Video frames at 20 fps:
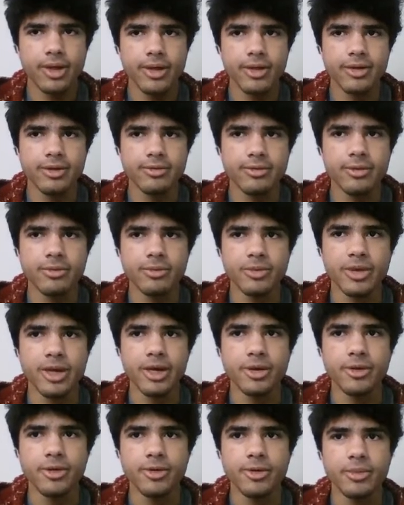for me,
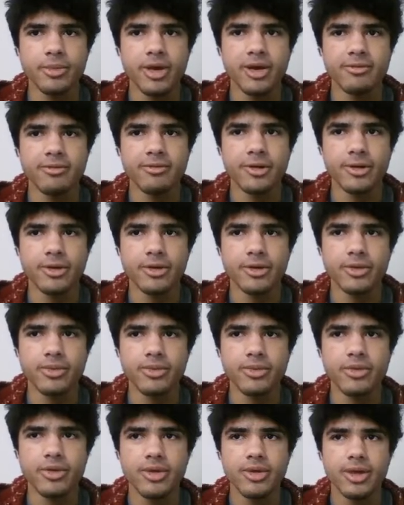I know I'm not very good
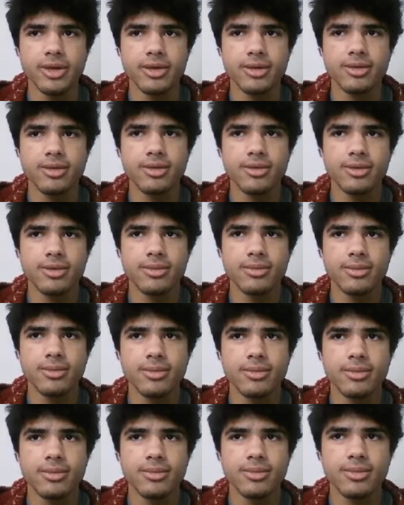with like
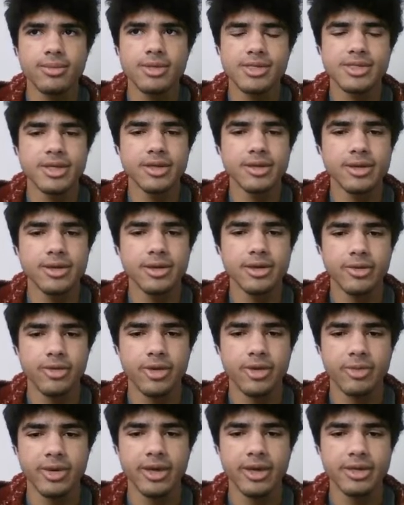studying or
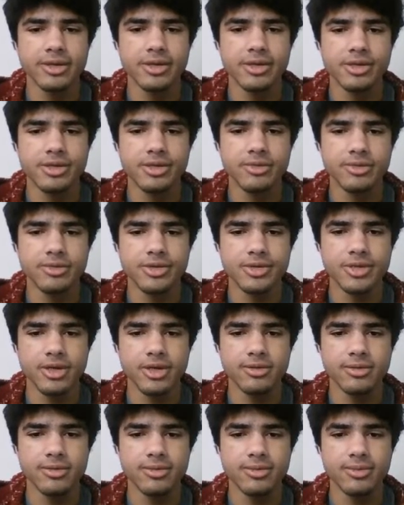like paying attention for
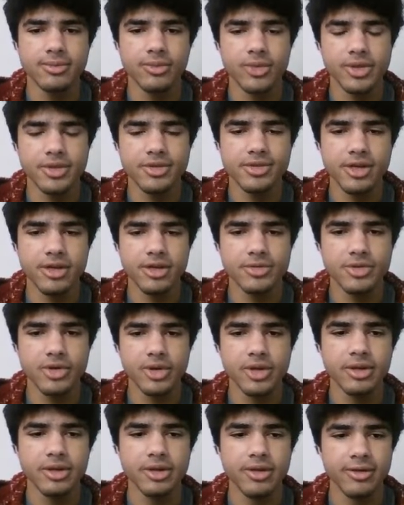stuff, so
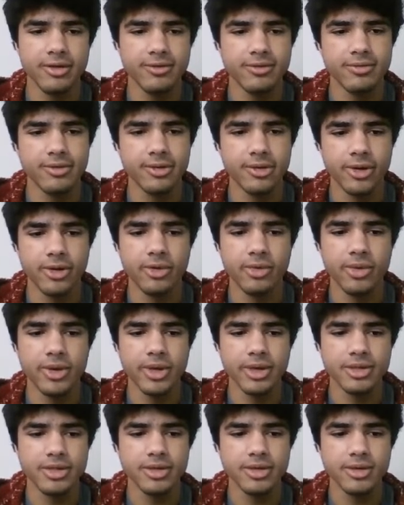I need to like figure out a
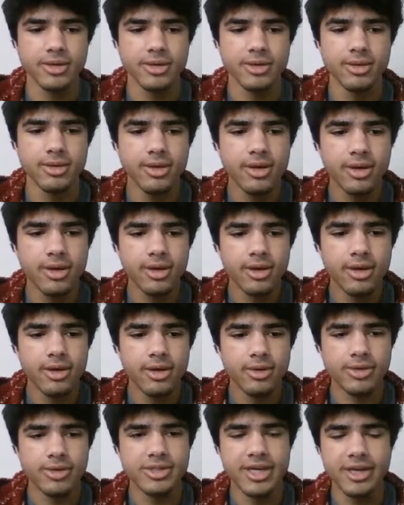way to
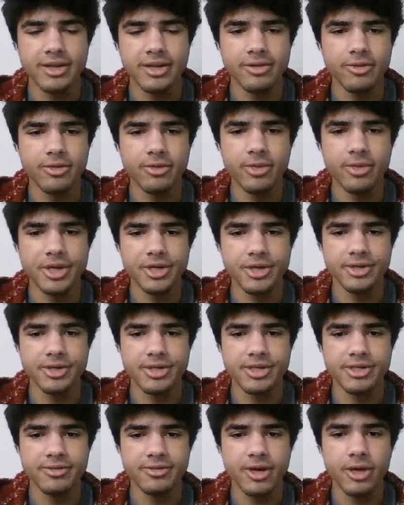retain information,
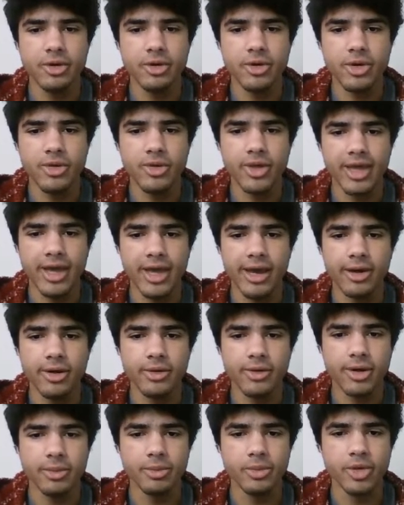because if I don't know like
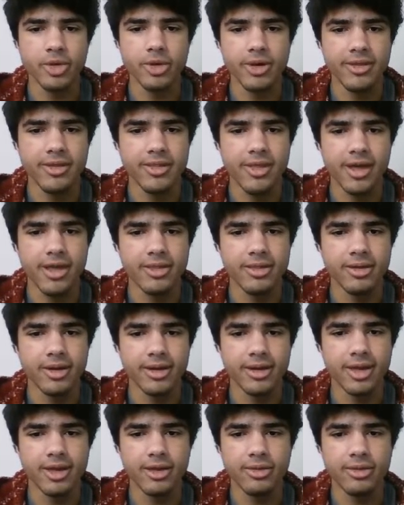how I'm good at that I
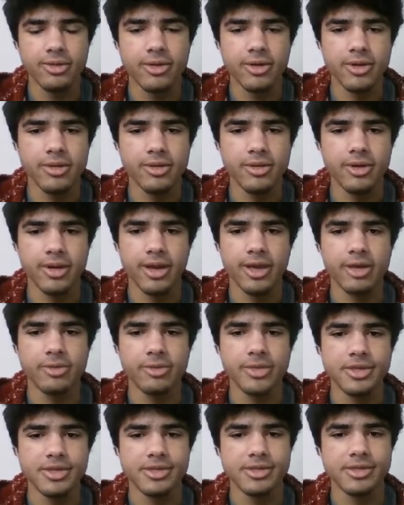can't learn anything, I
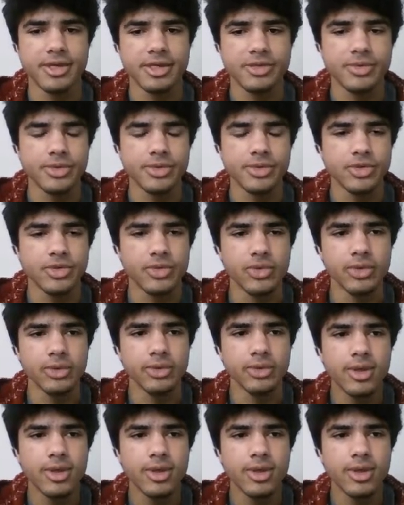can't be successful in school.